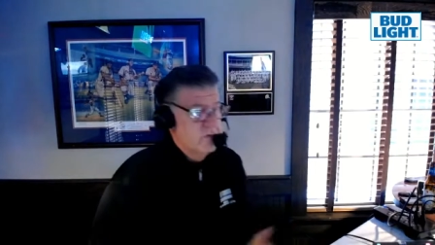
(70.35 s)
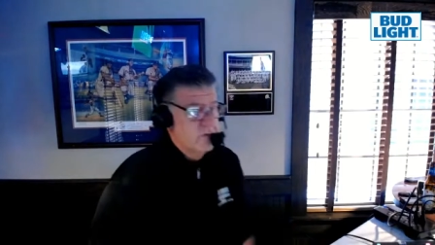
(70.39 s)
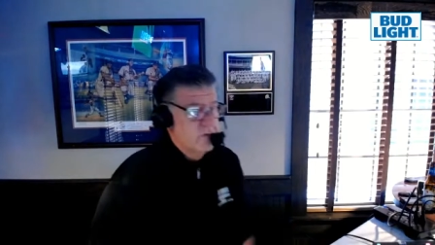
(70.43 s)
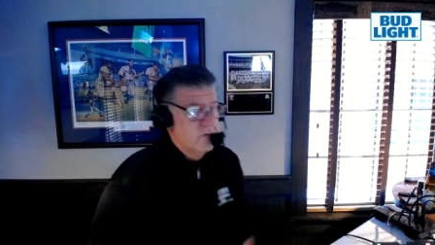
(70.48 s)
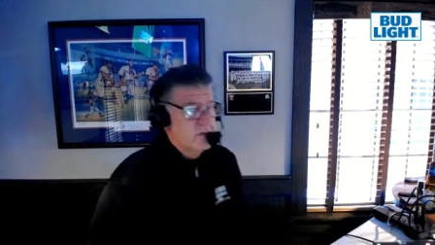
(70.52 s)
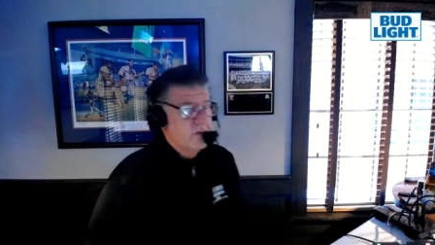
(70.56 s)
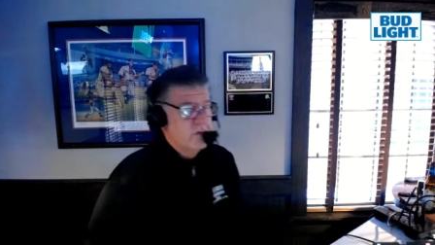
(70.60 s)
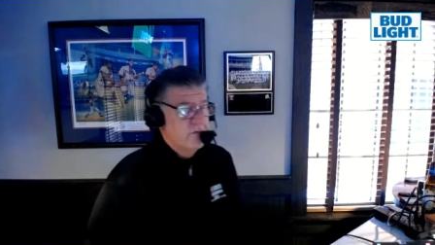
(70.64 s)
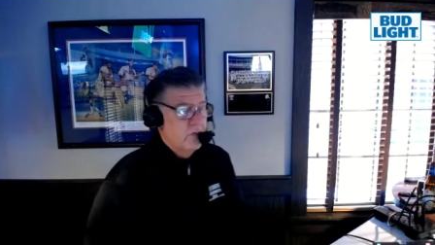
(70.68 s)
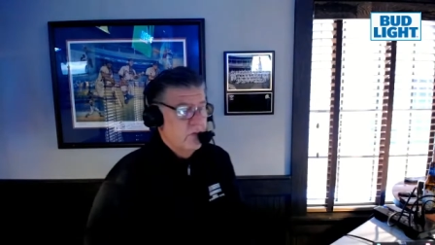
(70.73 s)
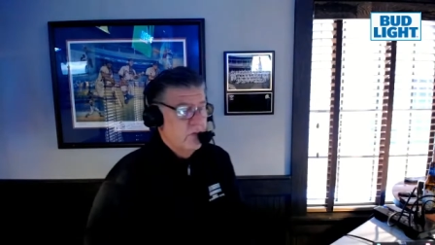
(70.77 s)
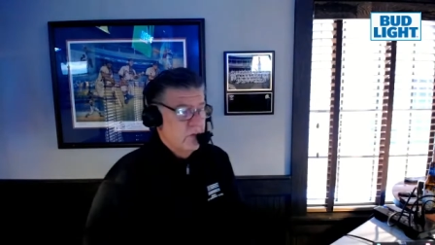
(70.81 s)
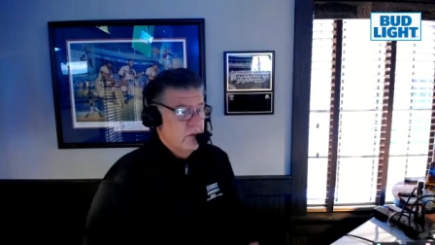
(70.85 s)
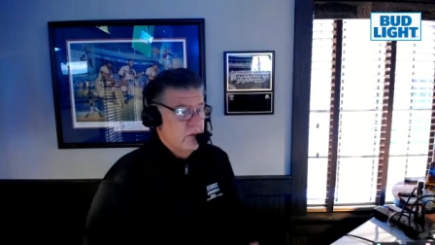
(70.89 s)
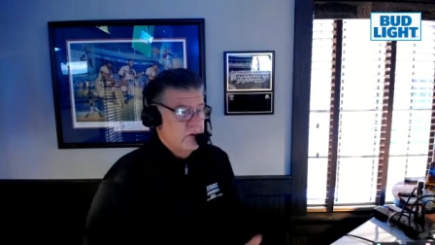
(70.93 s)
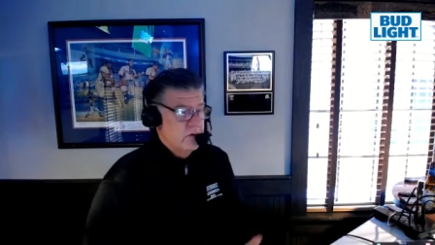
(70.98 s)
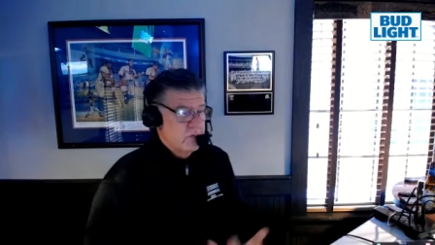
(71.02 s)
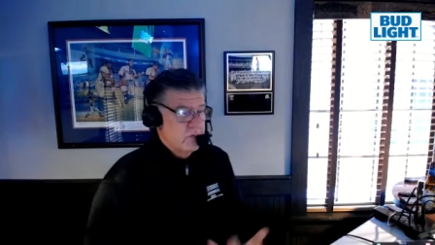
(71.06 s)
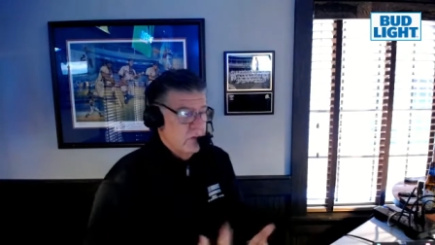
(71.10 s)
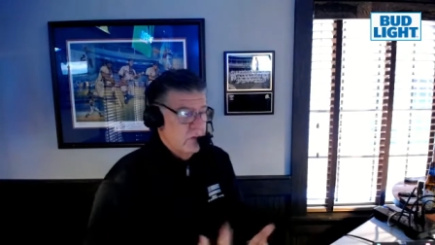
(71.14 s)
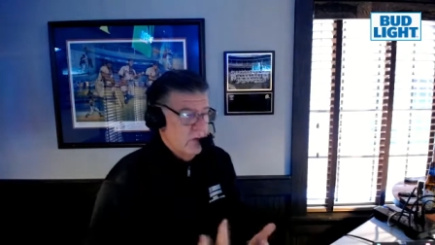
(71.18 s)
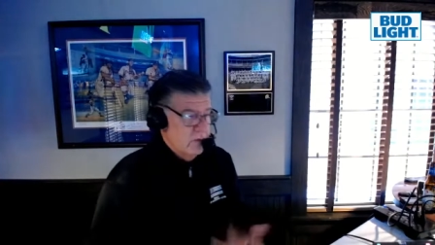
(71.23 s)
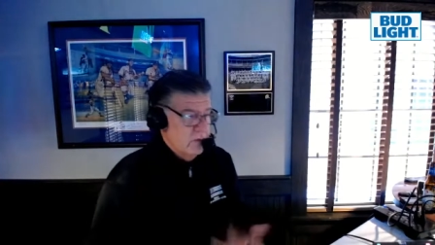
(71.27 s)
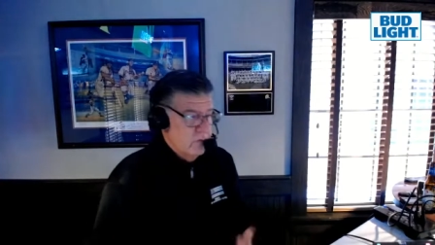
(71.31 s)
First and foremost,
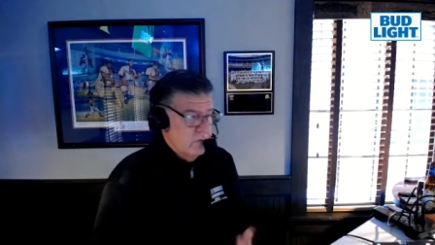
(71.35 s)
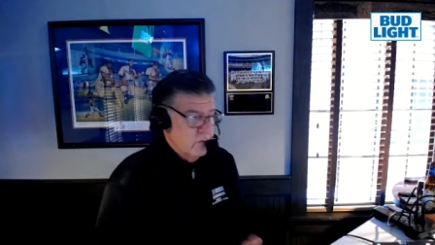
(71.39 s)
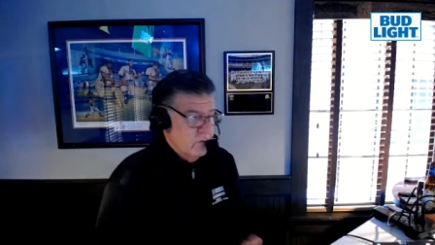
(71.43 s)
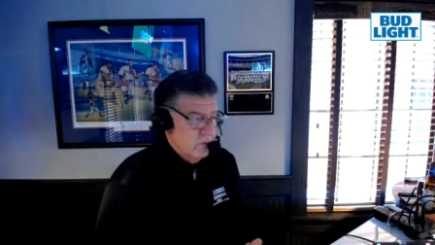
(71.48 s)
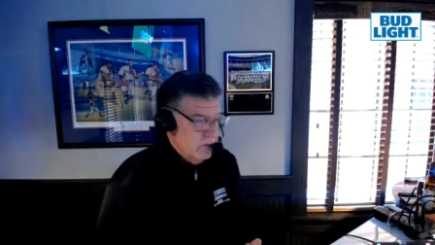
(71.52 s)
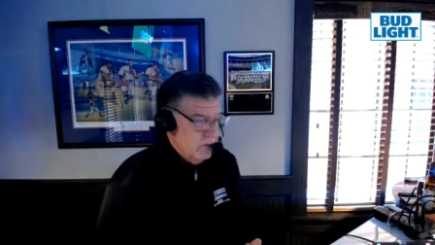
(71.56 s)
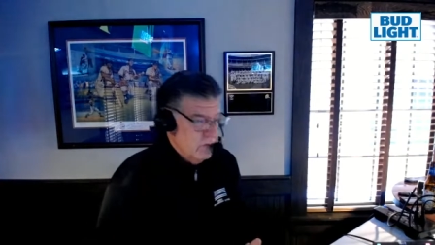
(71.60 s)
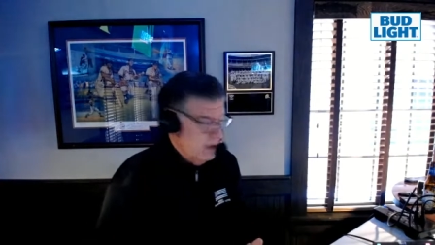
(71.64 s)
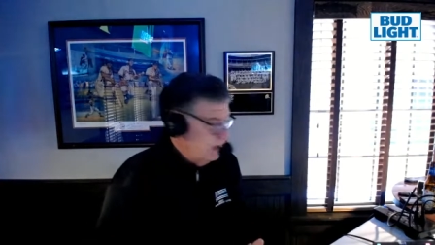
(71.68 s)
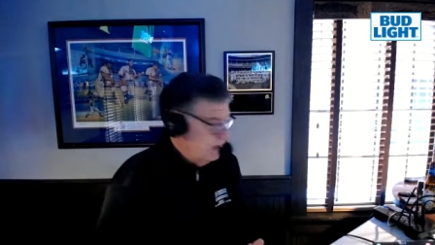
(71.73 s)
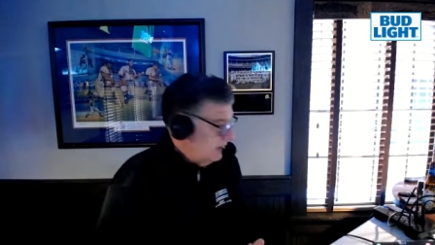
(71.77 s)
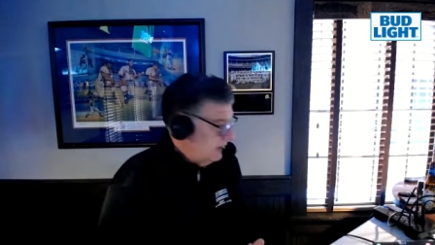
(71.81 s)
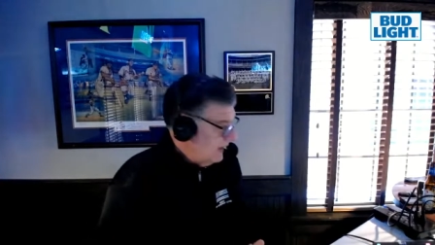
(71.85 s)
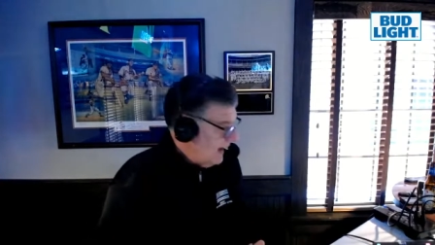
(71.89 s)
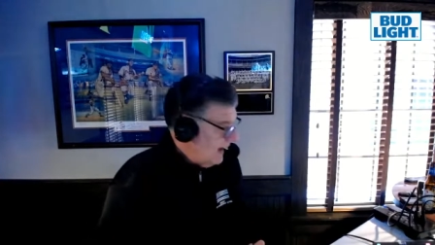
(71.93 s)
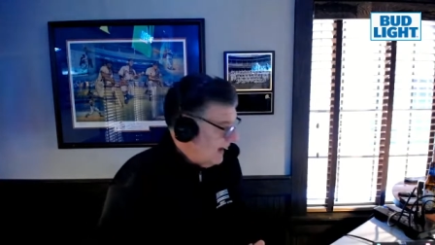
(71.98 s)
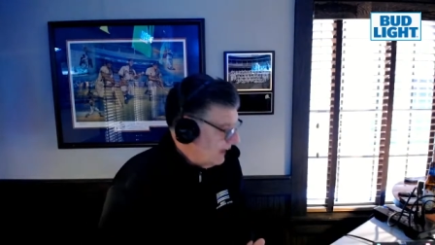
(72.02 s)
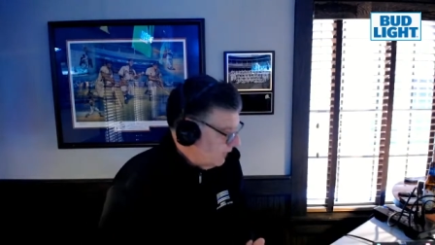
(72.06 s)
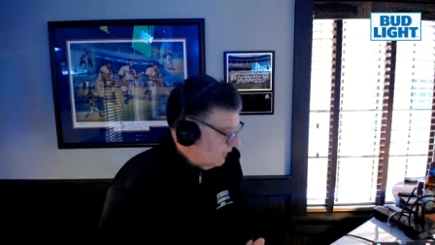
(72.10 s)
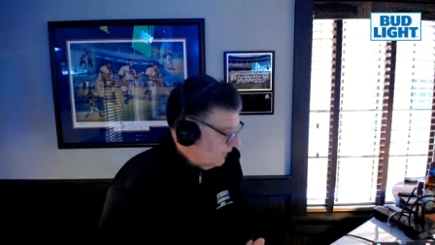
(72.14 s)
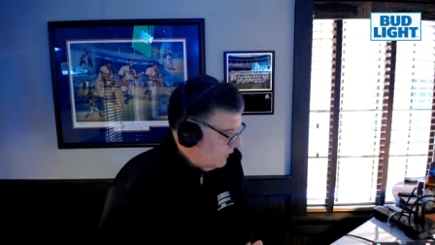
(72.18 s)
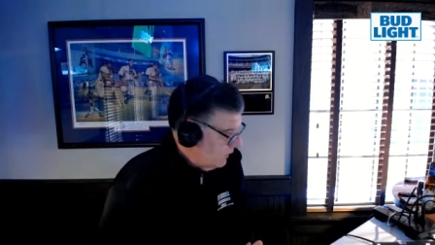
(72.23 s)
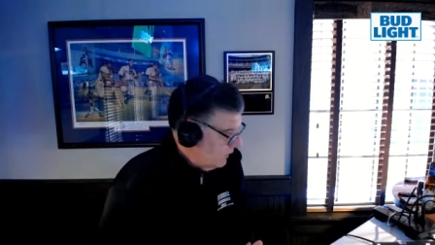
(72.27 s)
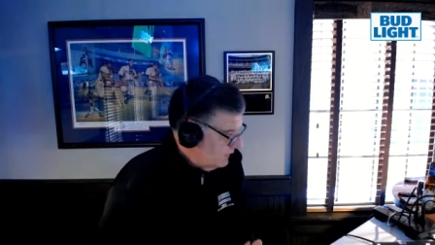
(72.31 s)
we went through the
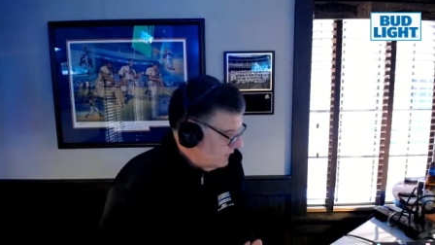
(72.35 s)
category